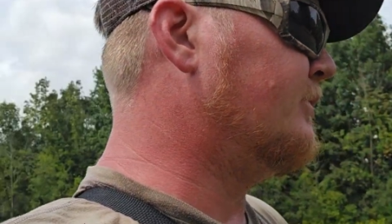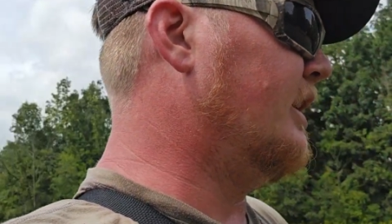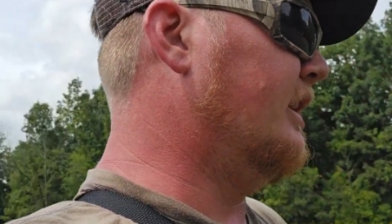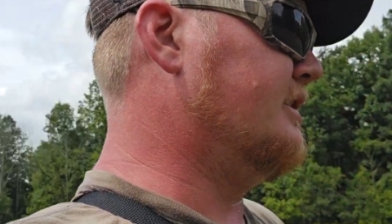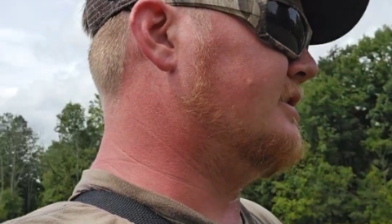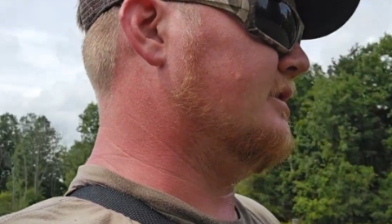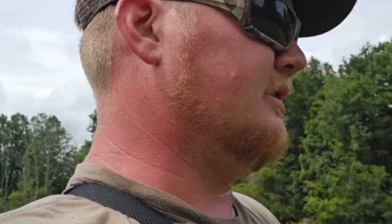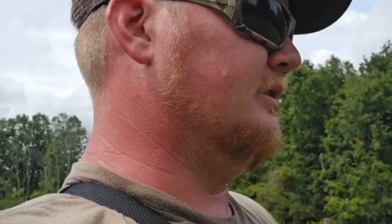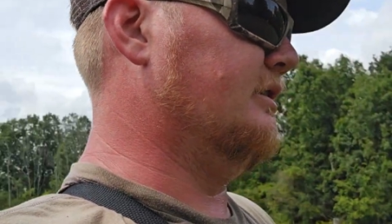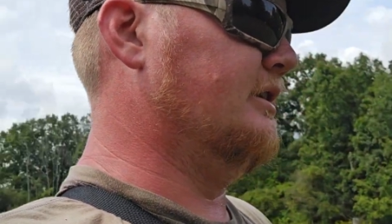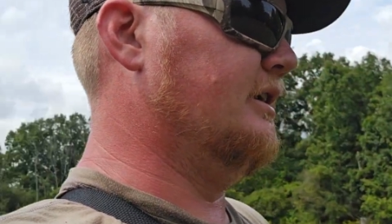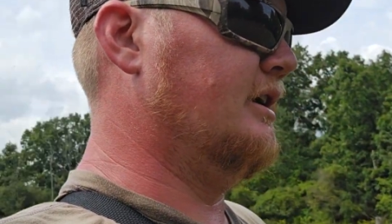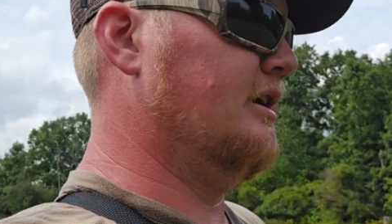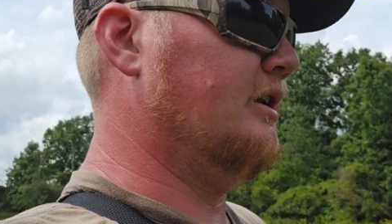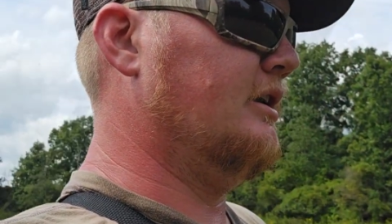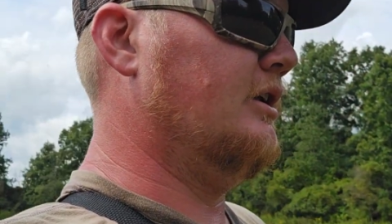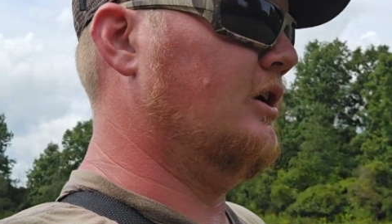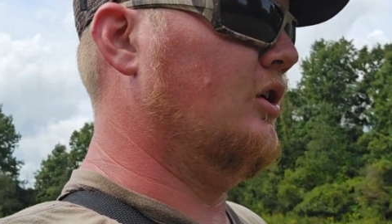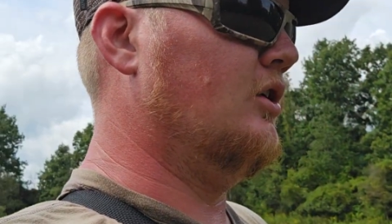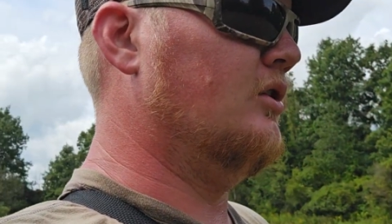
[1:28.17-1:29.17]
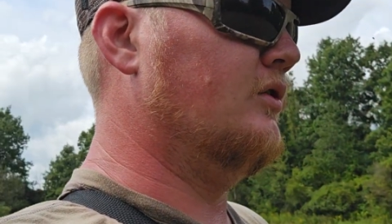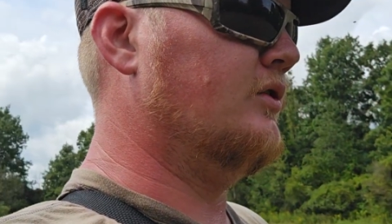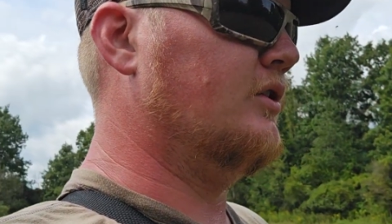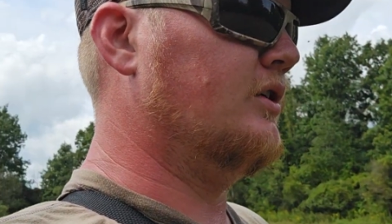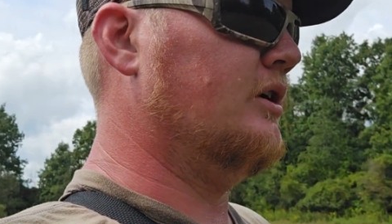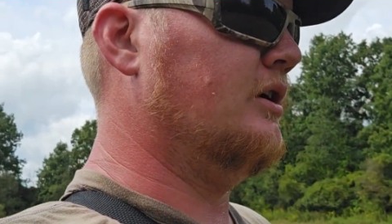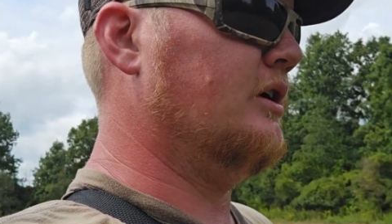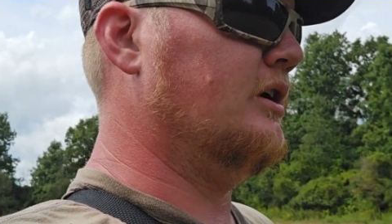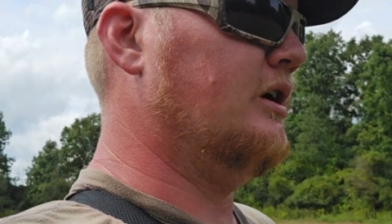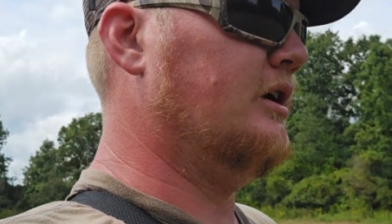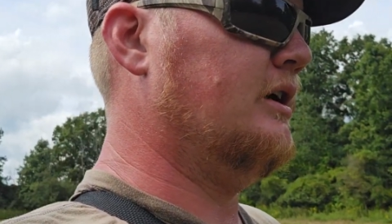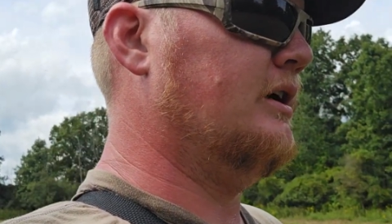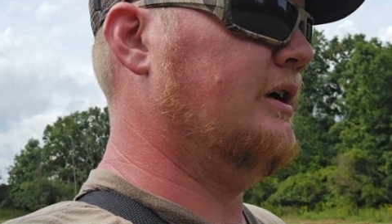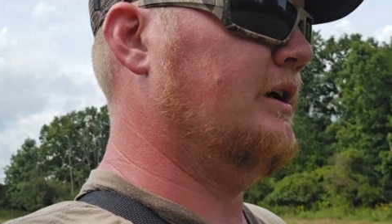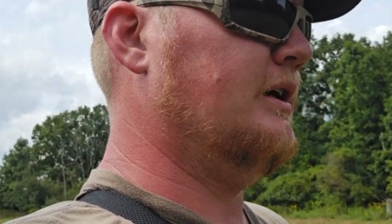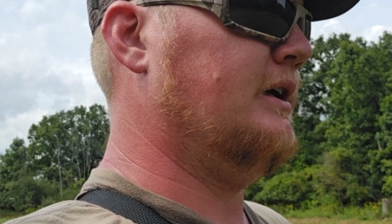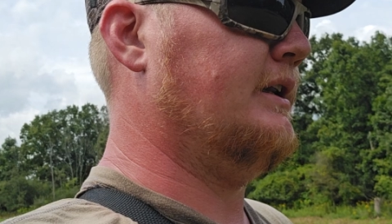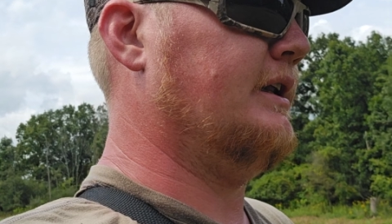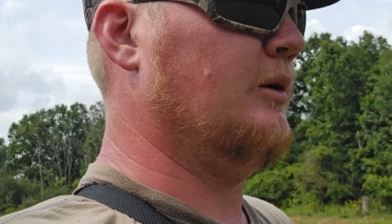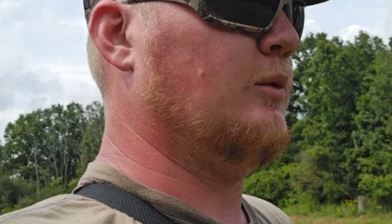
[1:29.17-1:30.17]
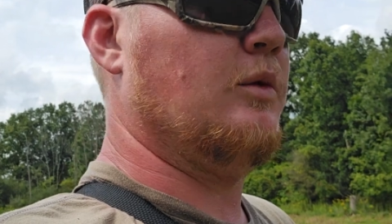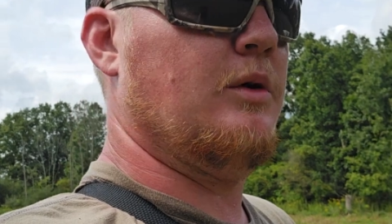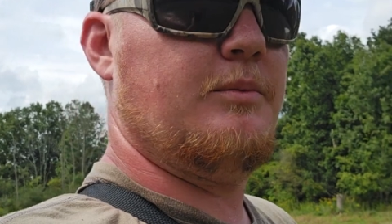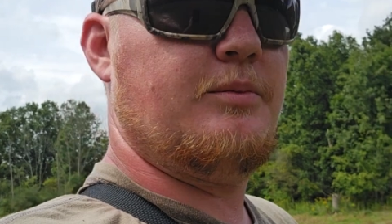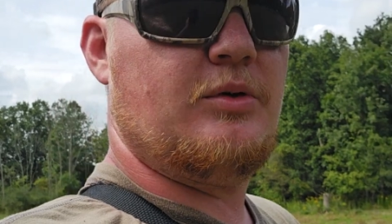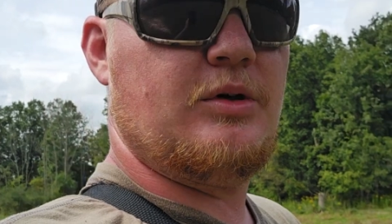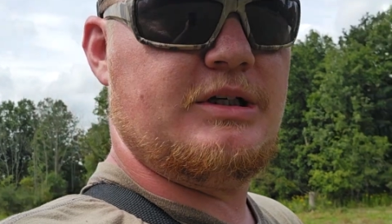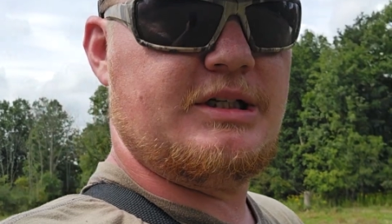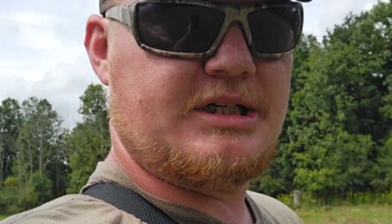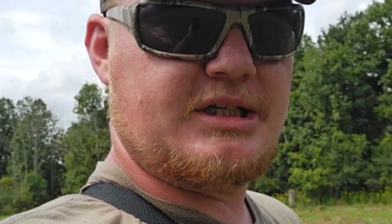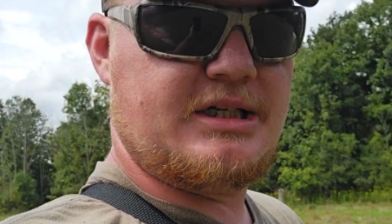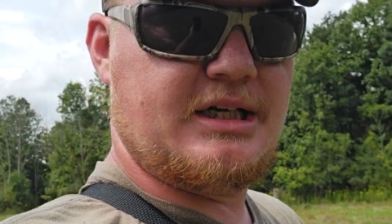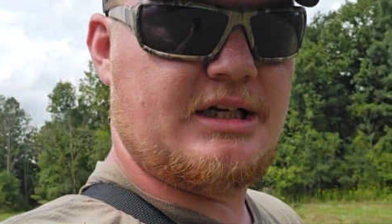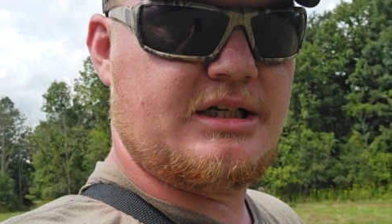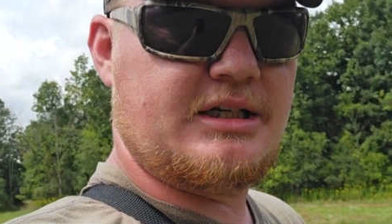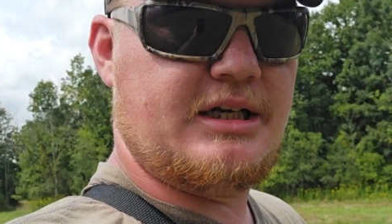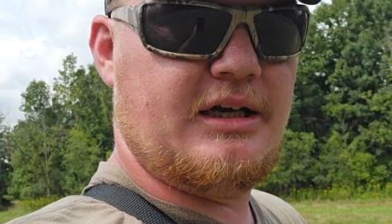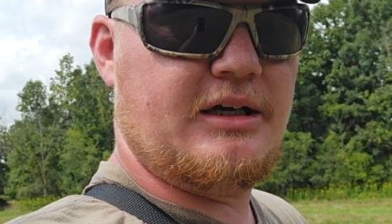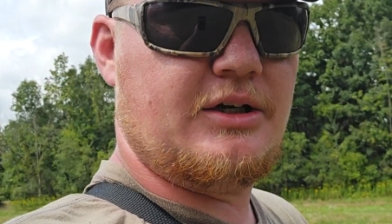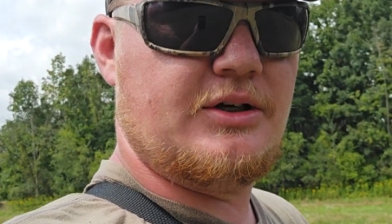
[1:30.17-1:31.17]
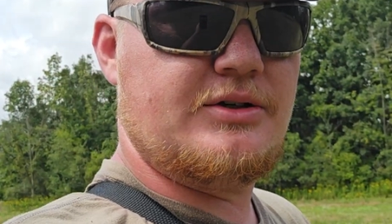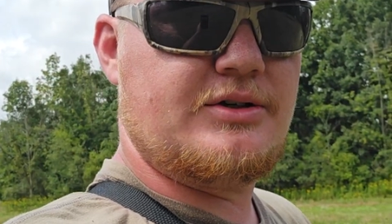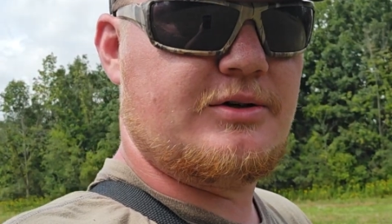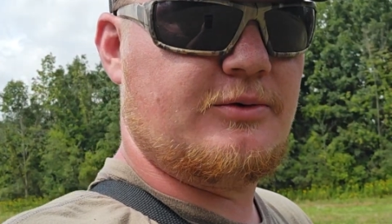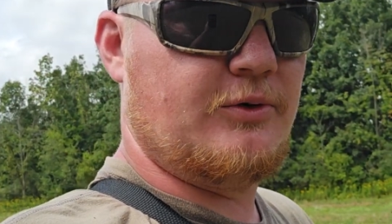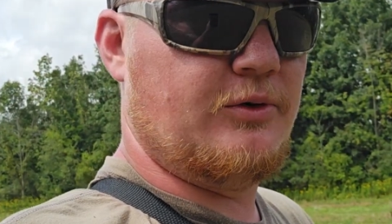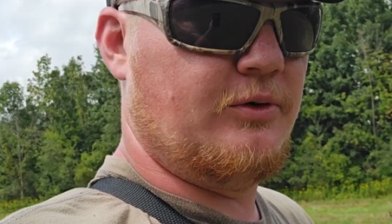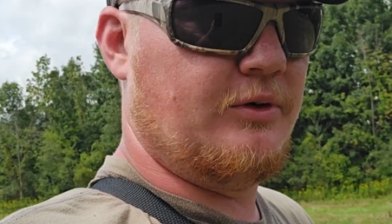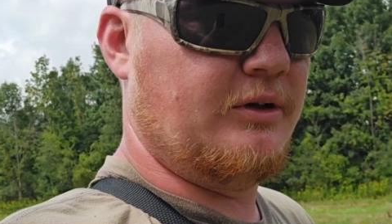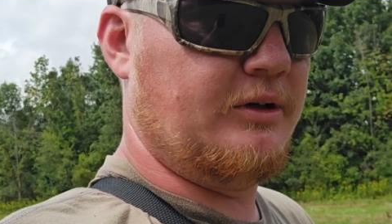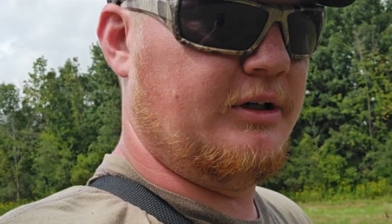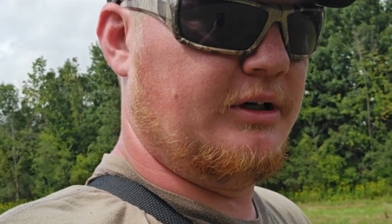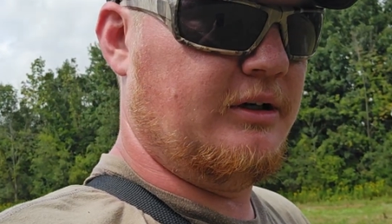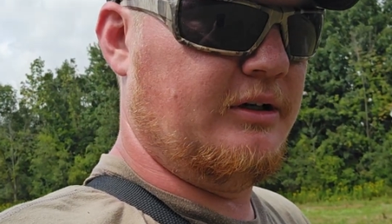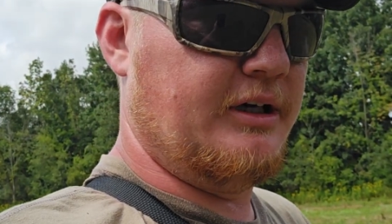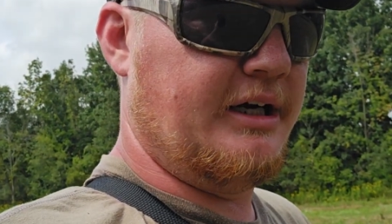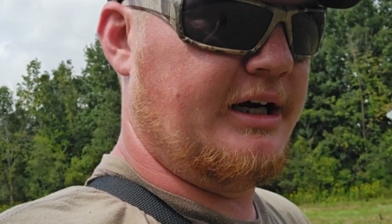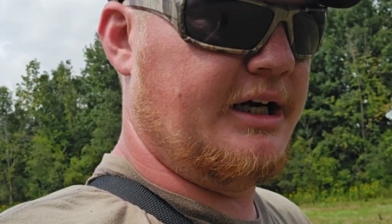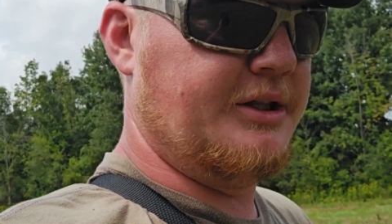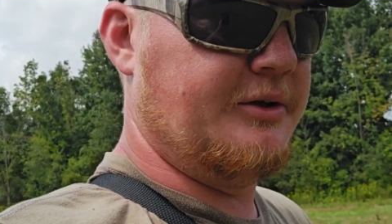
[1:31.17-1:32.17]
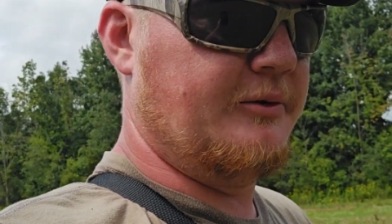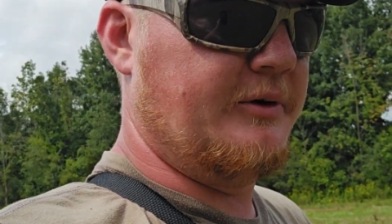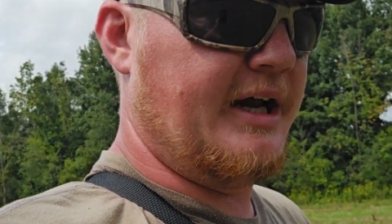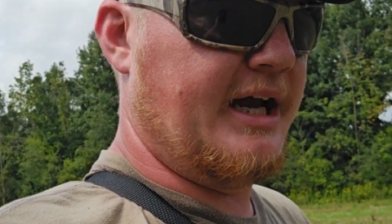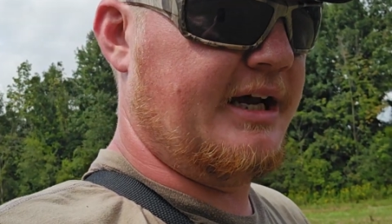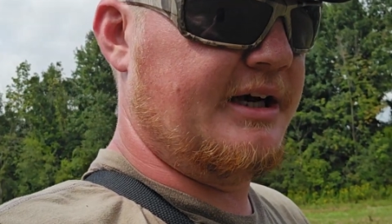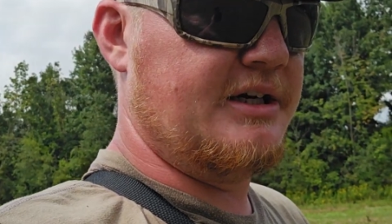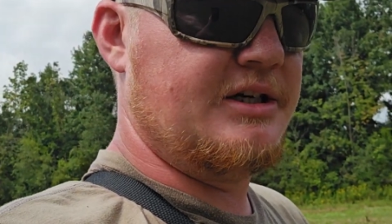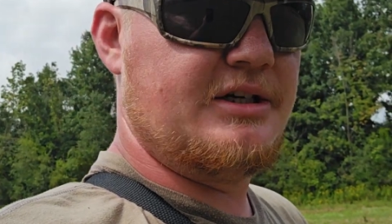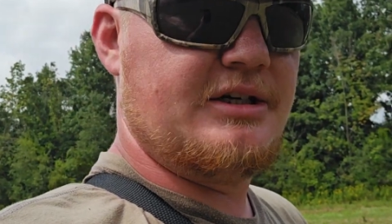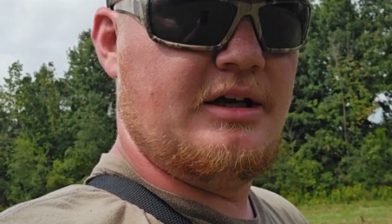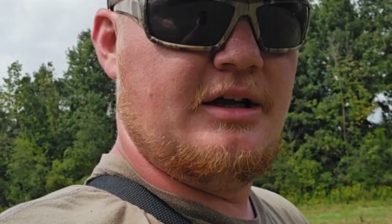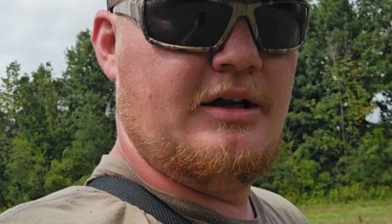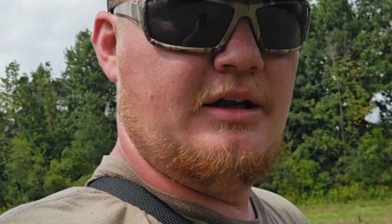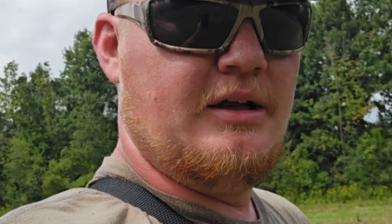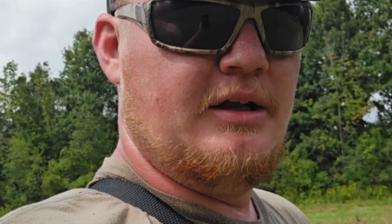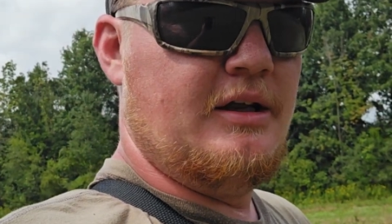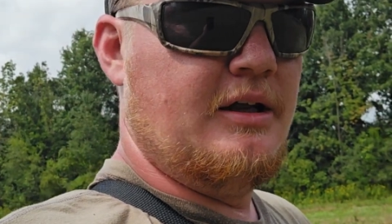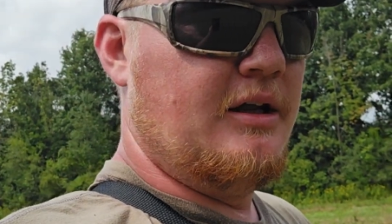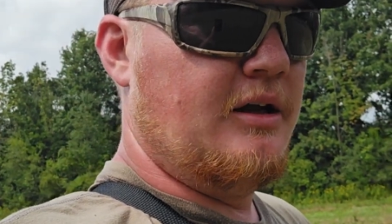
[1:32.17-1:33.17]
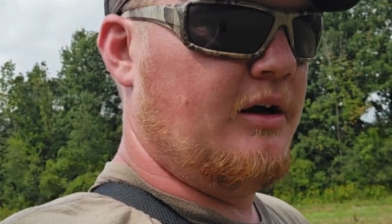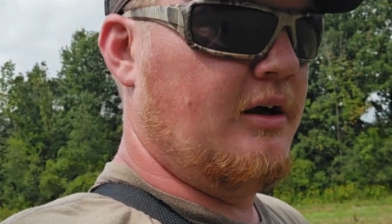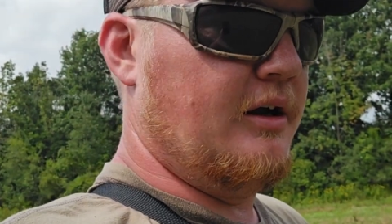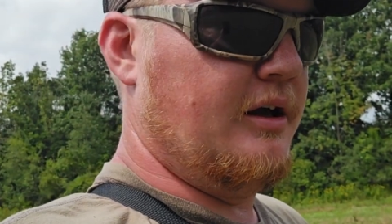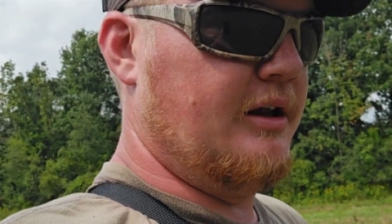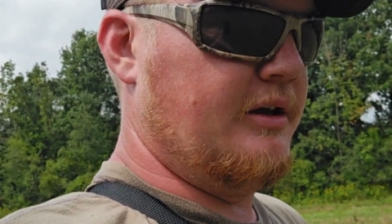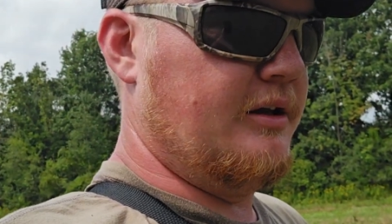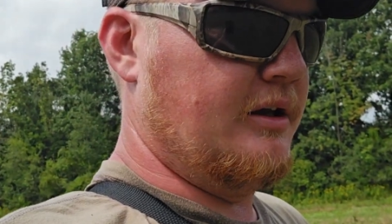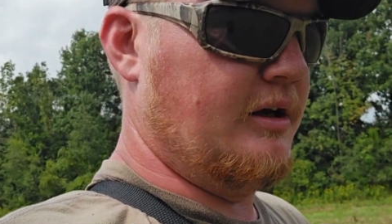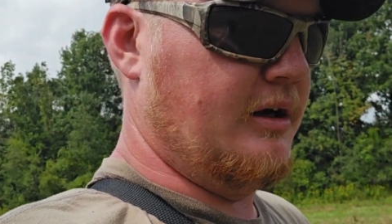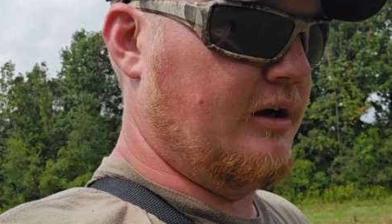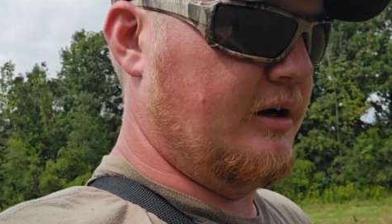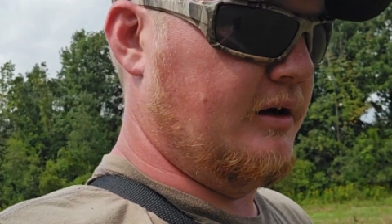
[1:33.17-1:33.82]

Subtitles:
It's a little over, I think, 1.6 acres, so we're going a little light on the radish and